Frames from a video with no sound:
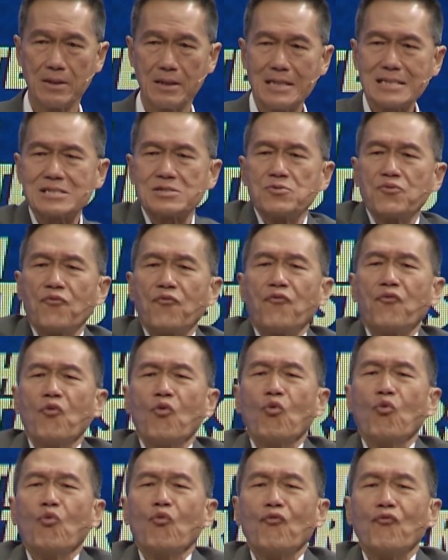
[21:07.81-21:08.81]
It's
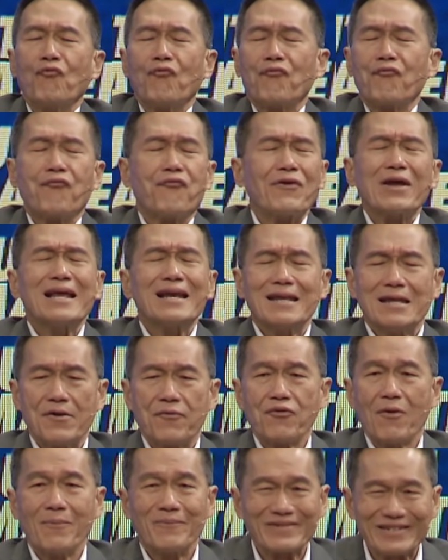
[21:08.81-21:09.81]
freely
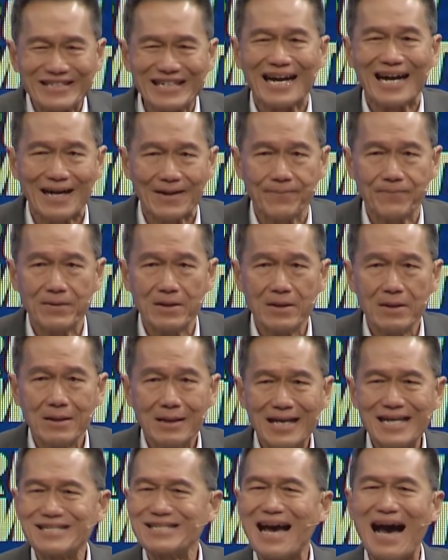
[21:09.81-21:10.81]
from God.
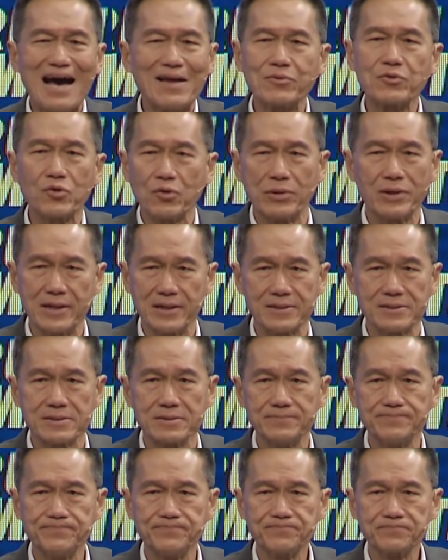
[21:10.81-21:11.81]
It's uncoerced.
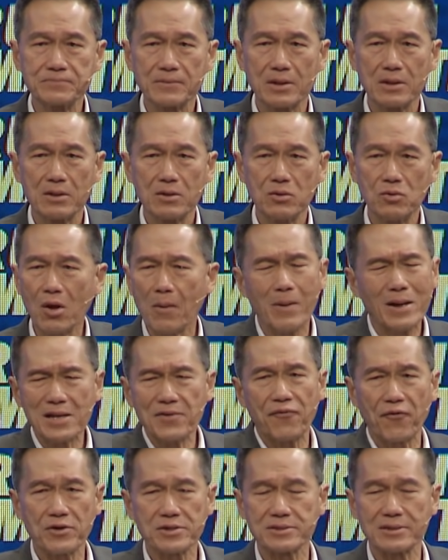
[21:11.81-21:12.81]

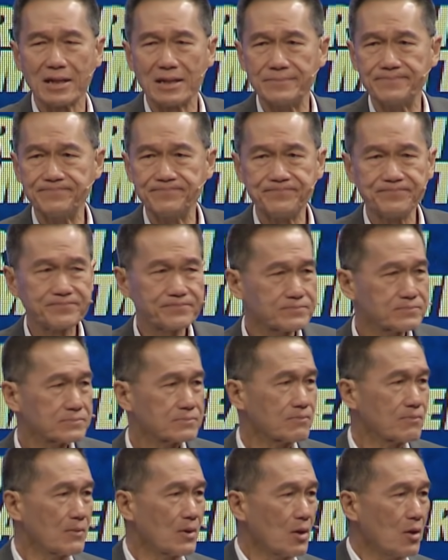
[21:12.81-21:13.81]
Nobody forced God.
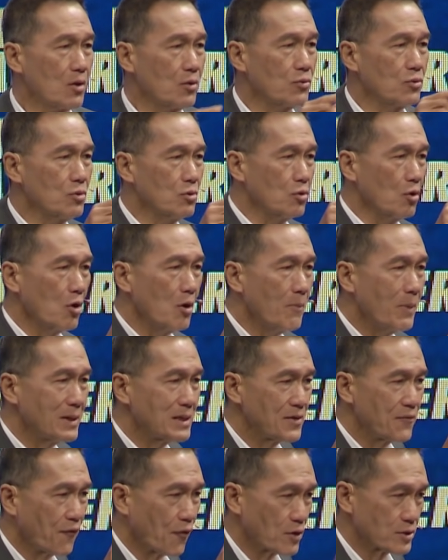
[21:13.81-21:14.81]

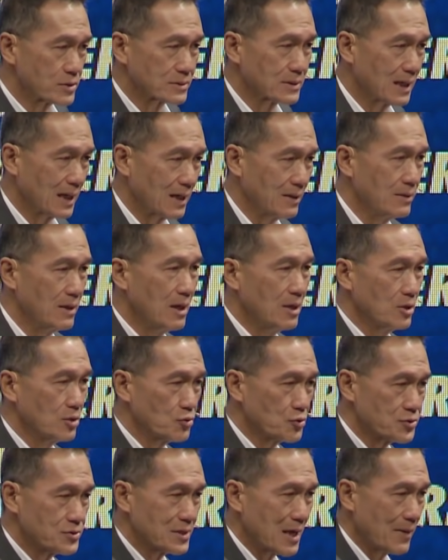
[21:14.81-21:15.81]
Nobody forced God
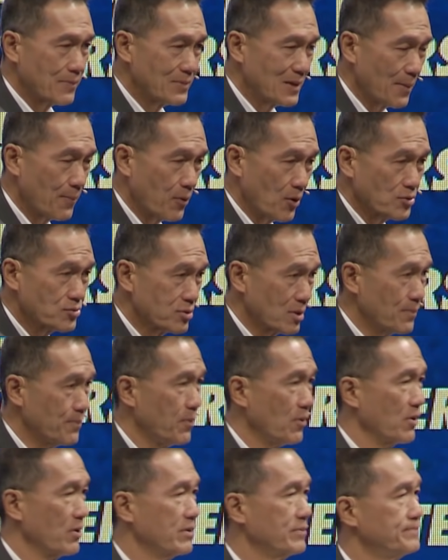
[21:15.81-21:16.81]
to save the Apostle
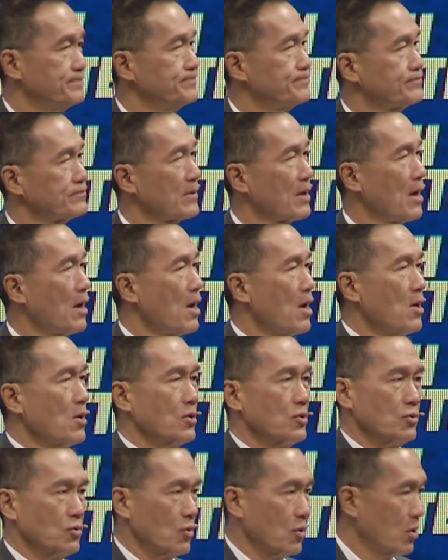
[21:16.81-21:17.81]
Paul.
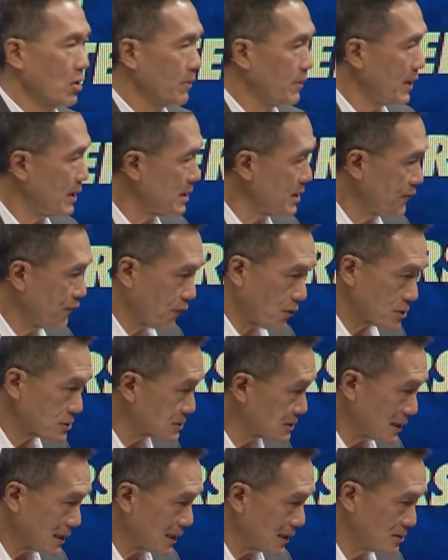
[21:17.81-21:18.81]
Nobody
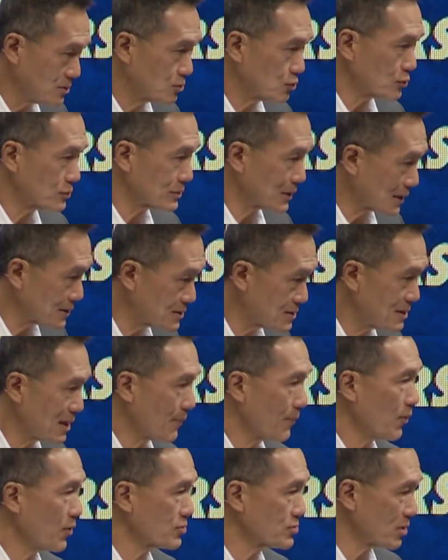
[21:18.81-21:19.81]
forced God to touch the
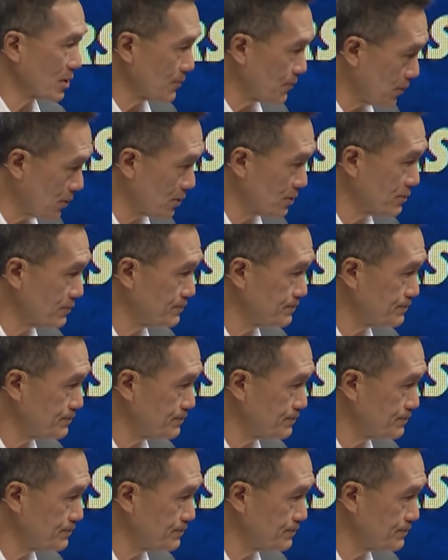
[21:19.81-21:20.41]
Apostle Paul.